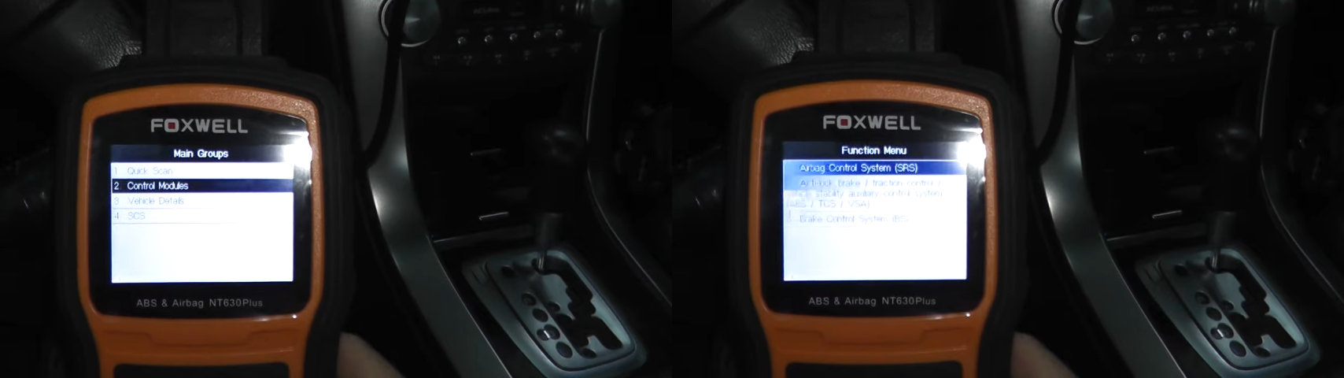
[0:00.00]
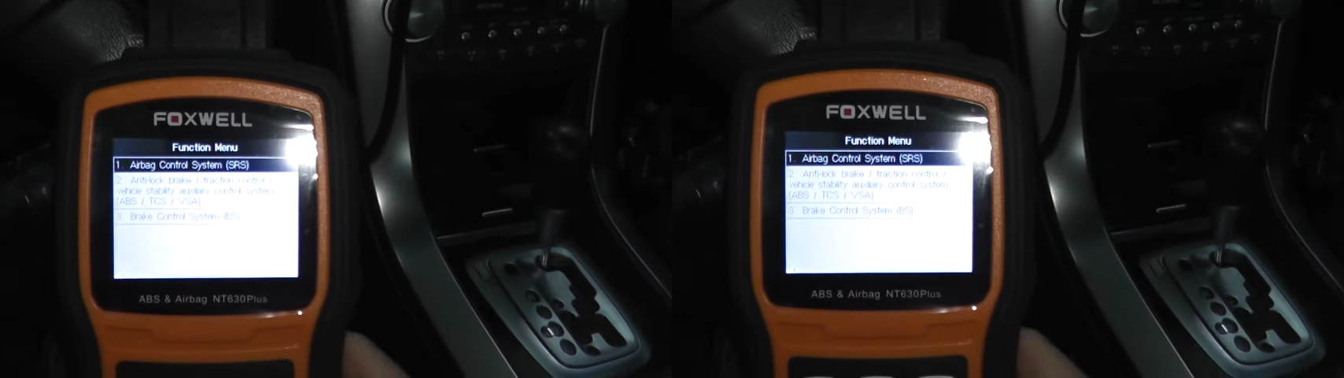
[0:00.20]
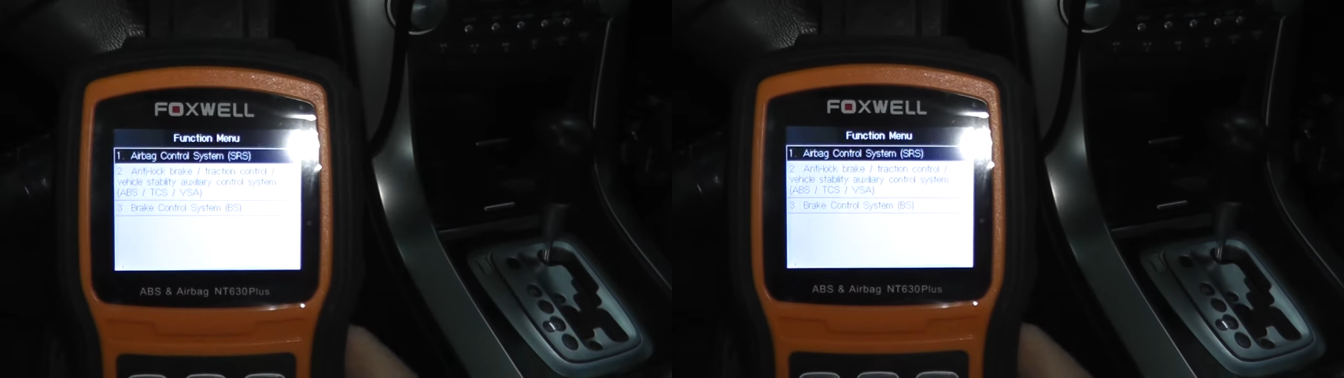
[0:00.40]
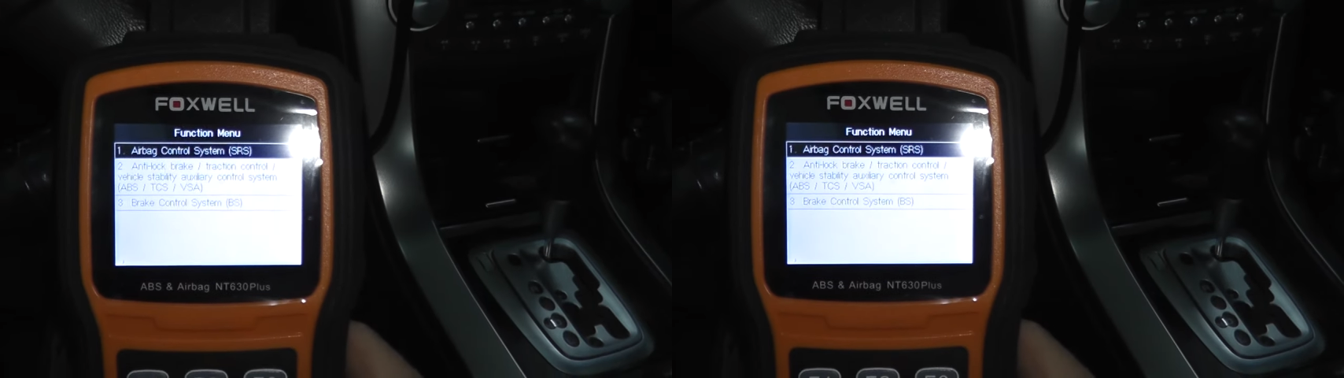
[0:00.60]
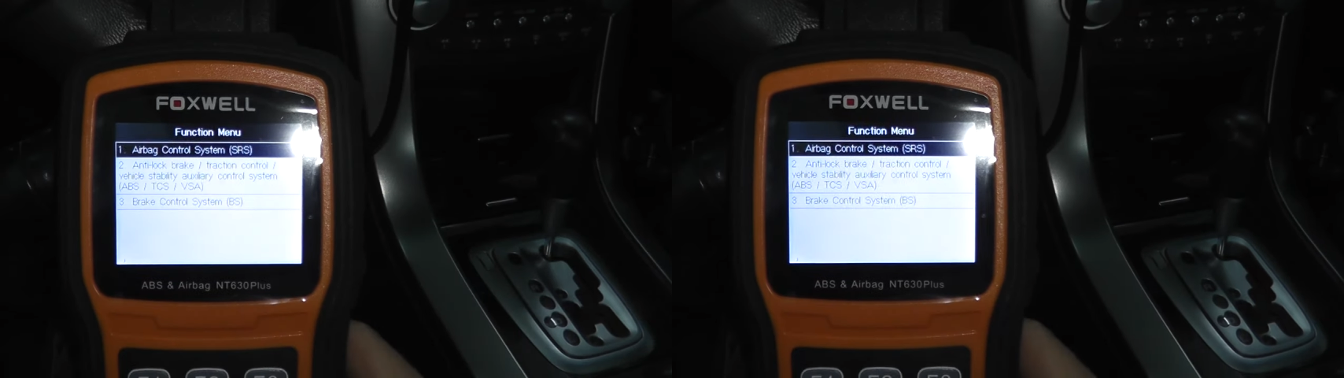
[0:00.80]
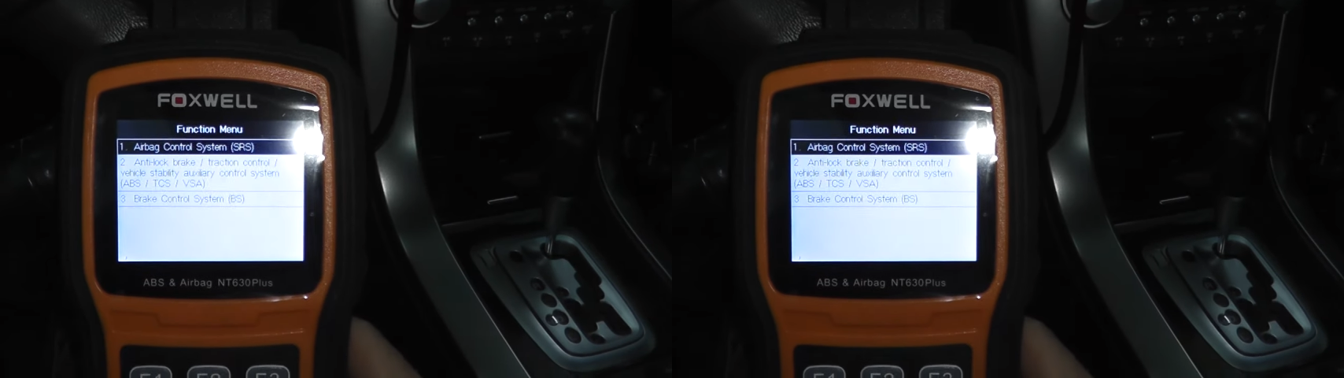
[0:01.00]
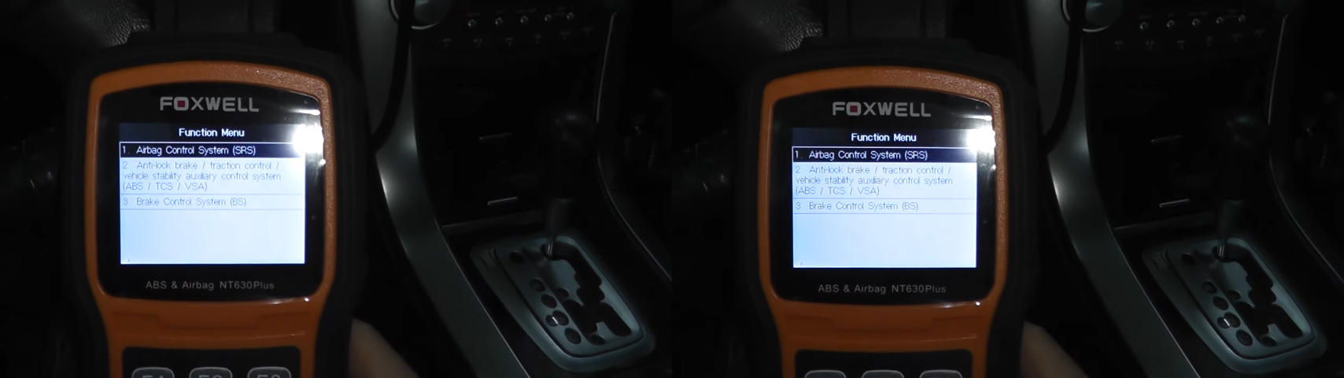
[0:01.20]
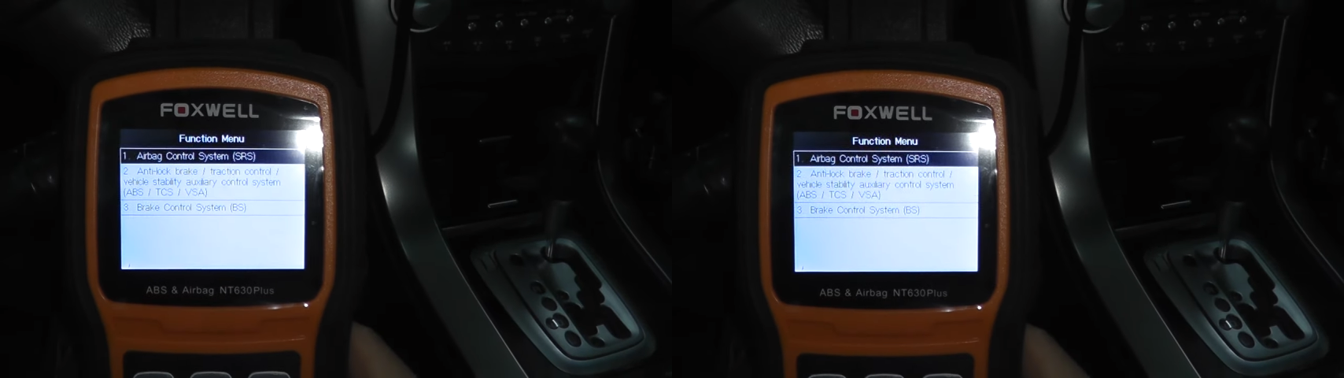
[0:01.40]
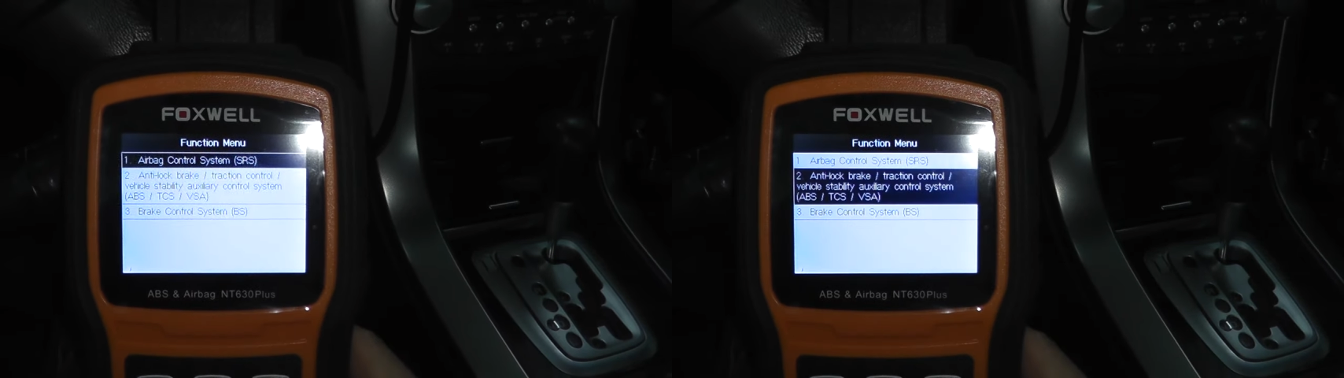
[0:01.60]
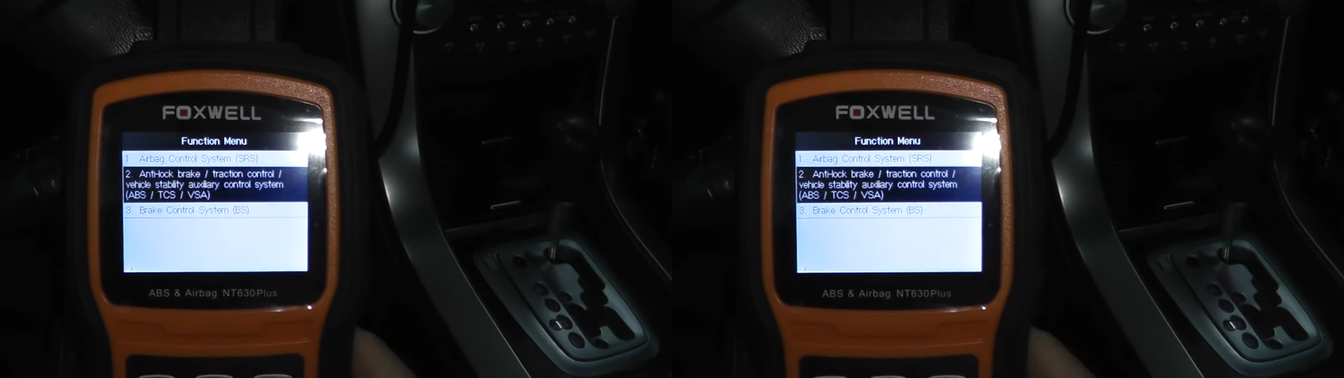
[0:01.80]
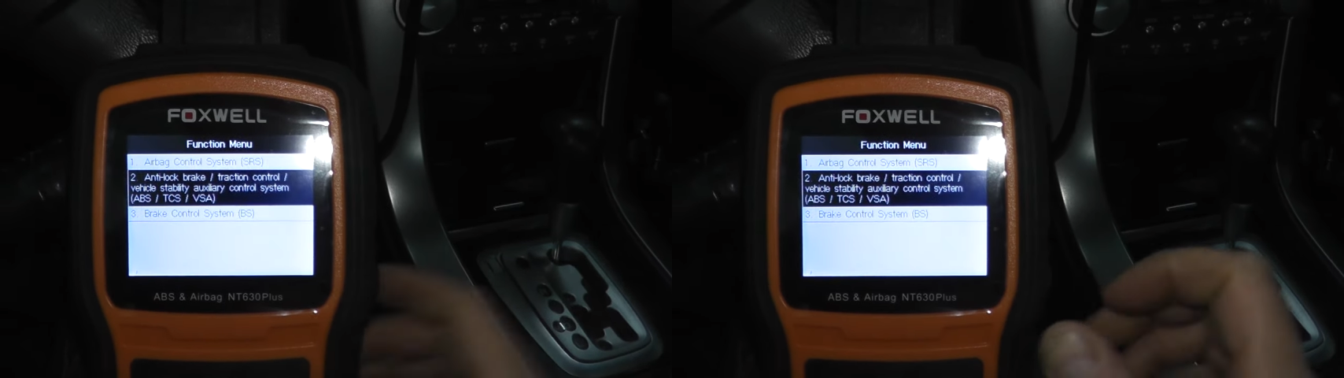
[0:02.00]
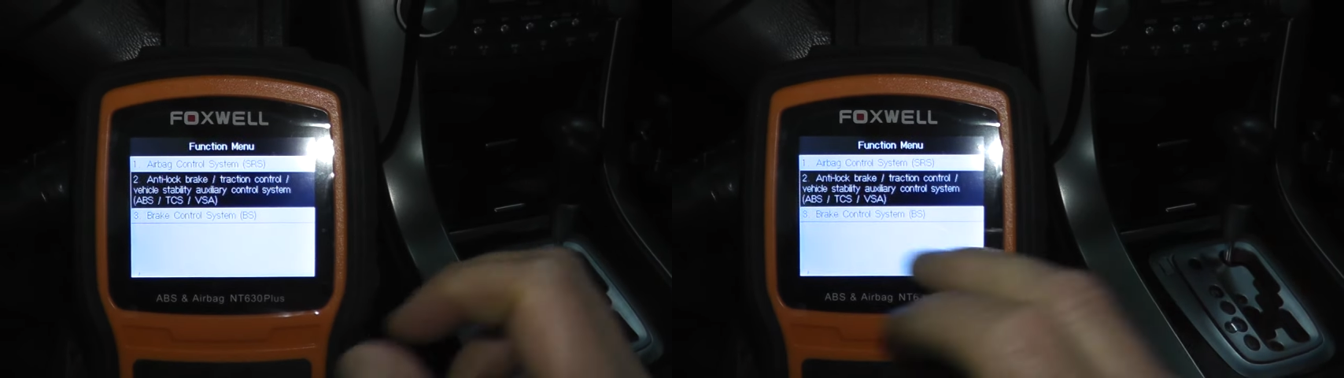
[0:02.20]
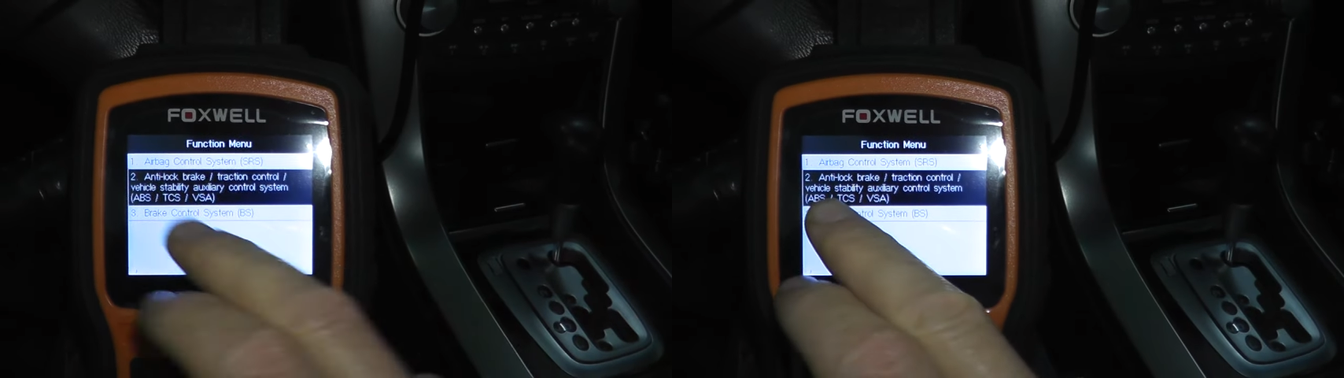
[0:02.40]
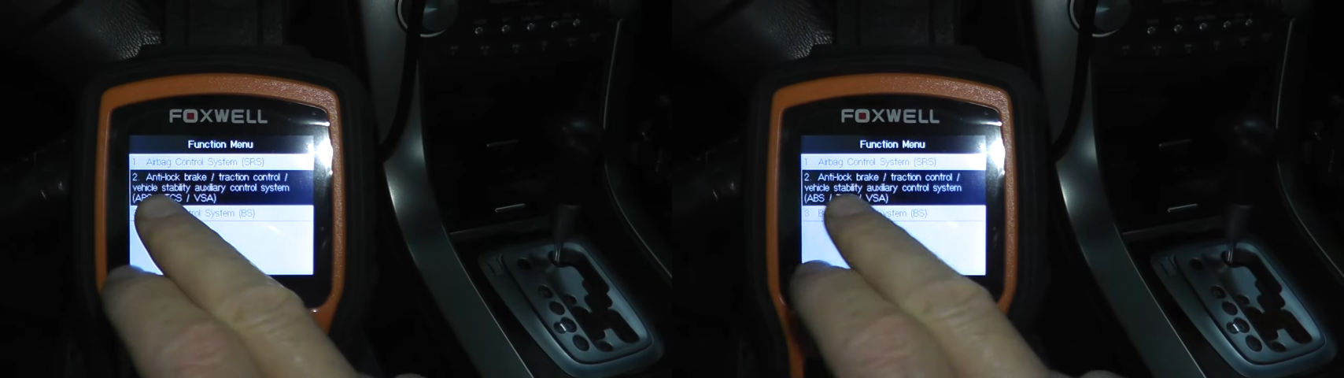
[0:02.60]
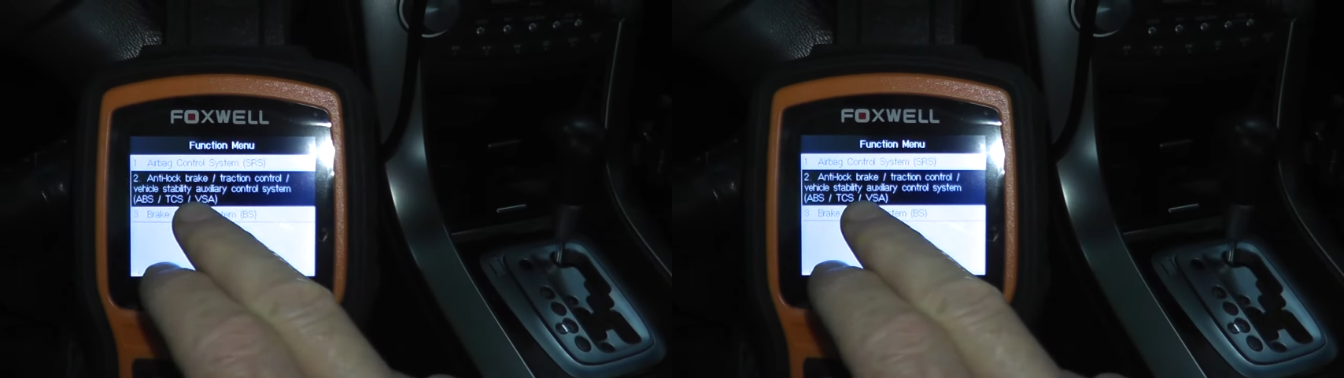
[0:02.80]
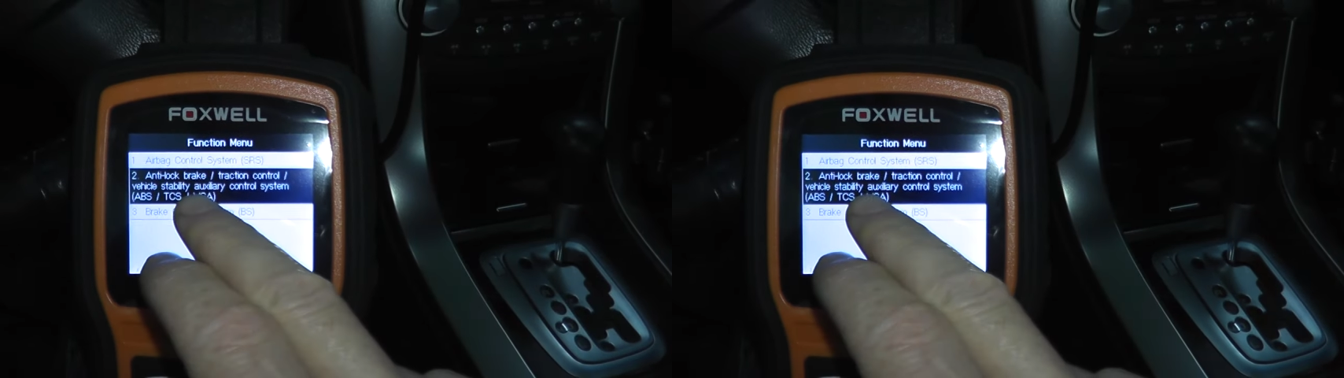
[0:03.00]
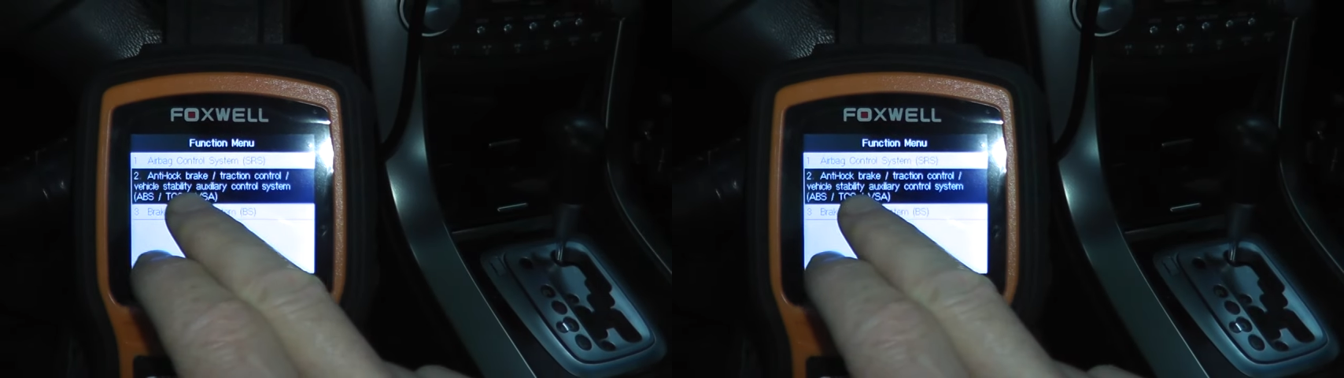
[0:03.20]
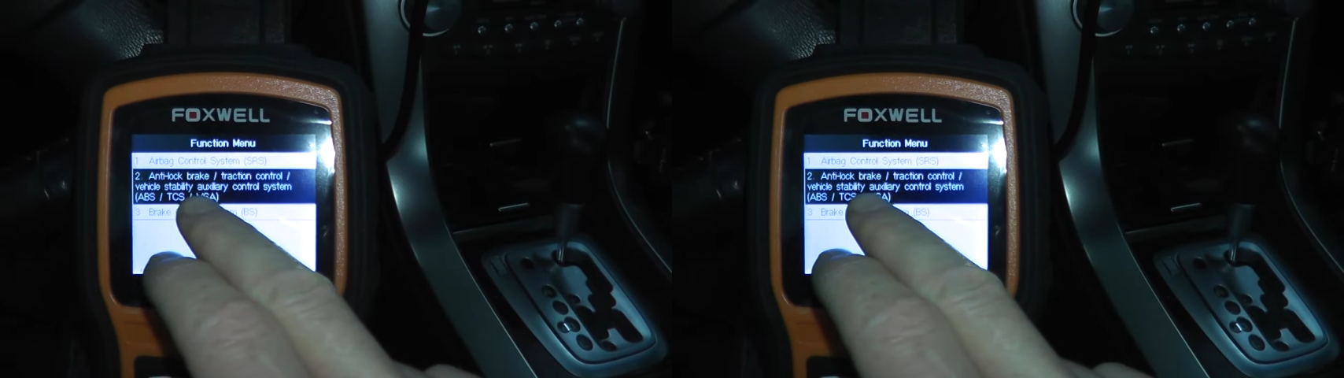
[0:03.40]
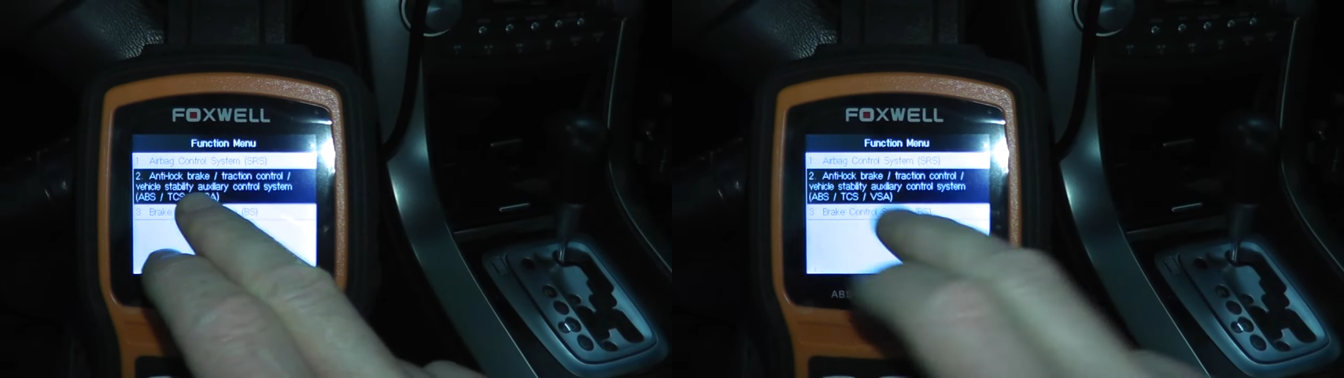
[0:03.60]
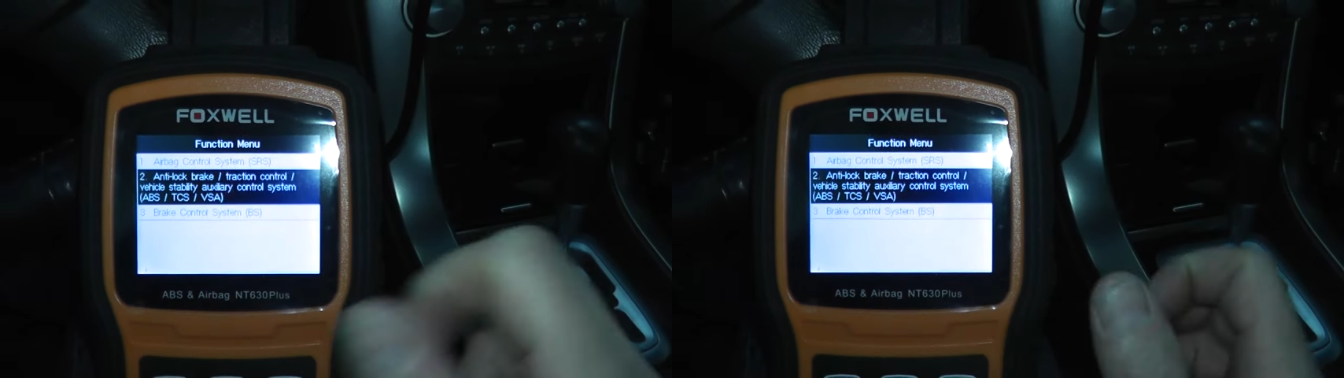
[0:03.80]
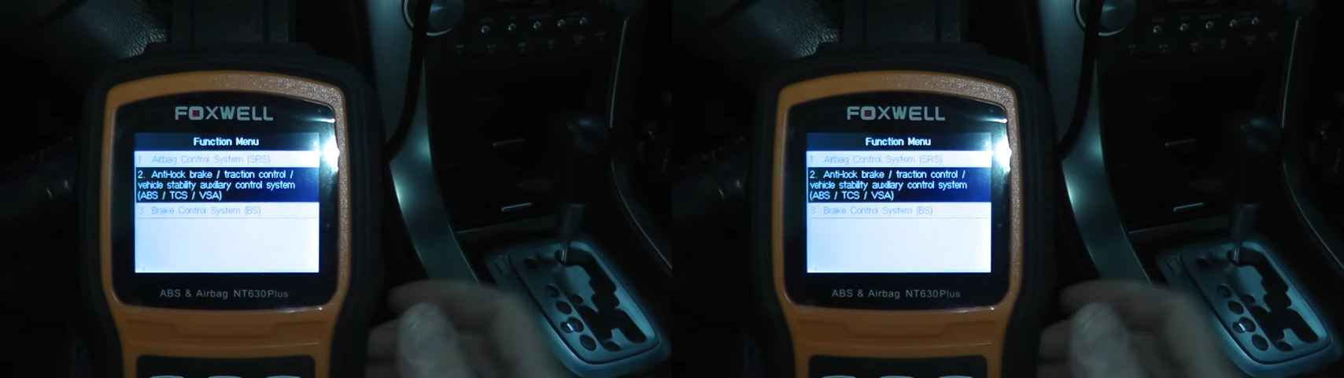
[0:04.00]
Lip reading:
(no speaker visible)